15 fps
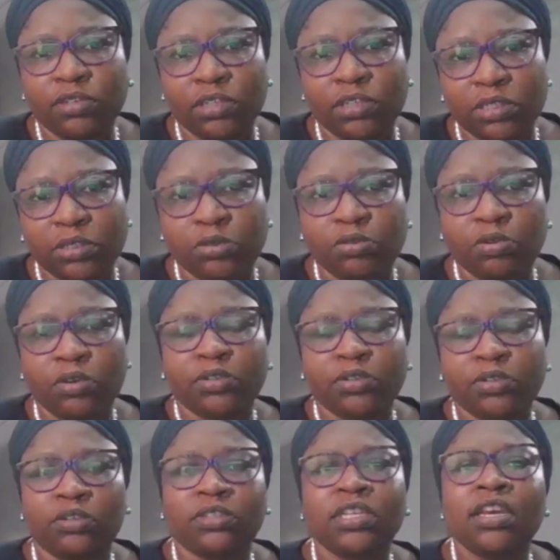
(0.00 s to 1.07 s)
on the
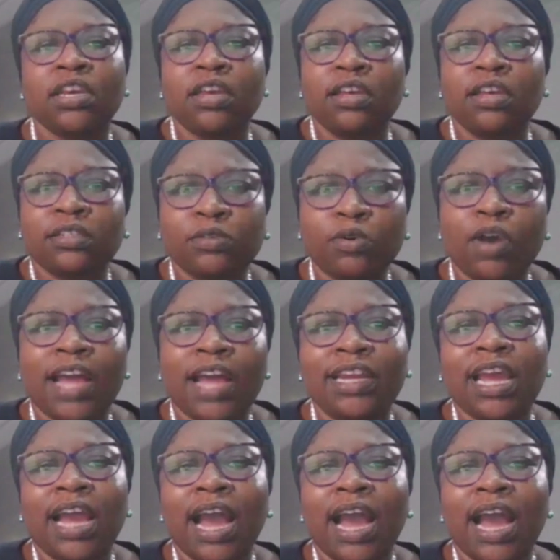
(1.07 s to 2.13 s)
instruction. So
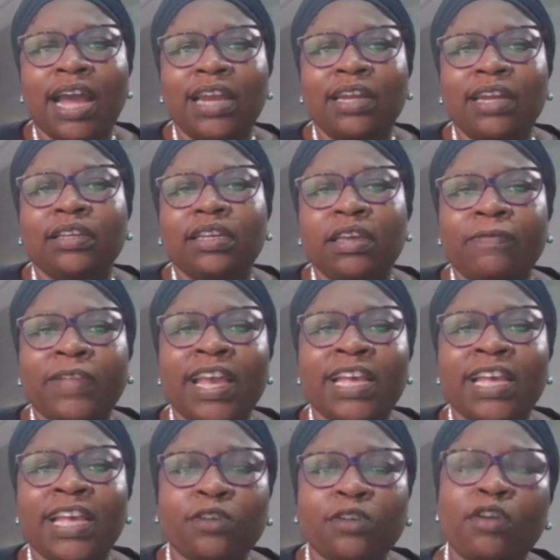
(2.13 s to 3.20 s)
and if
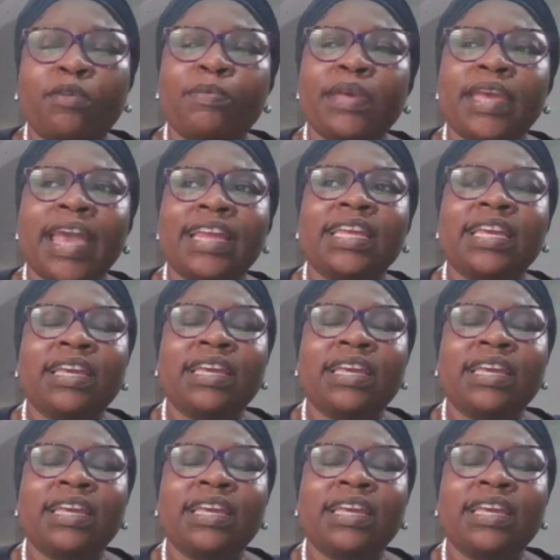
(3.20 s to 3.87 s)
there's going to be